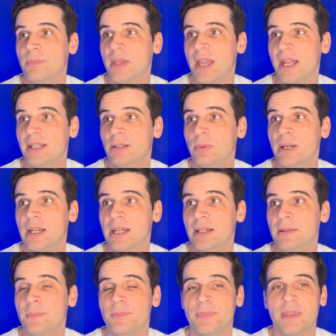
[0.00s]
anywhere
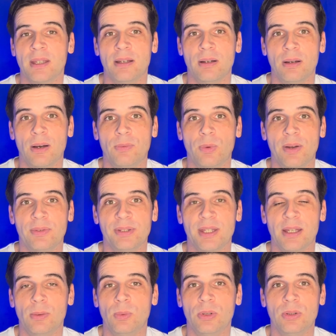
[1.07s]
of whether
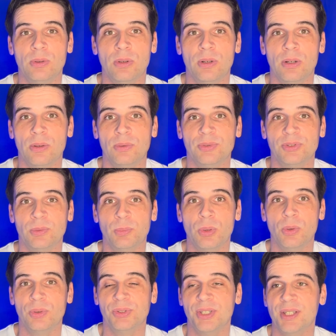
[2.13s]
they will
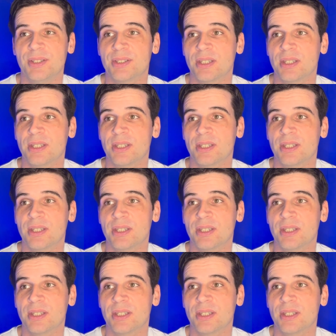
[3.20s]
support it.